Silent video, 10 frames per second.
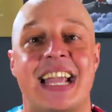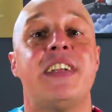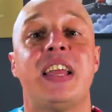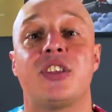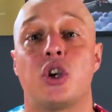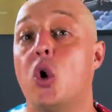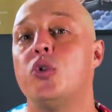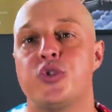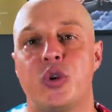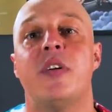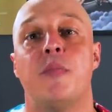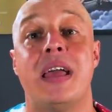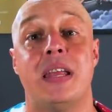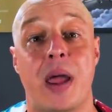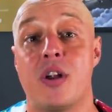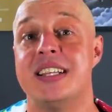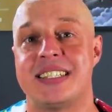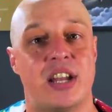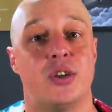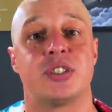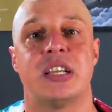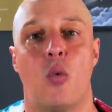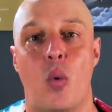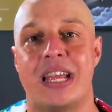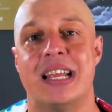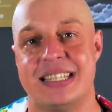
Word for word: Kind of like the golden dream of many Bernie Sanders wing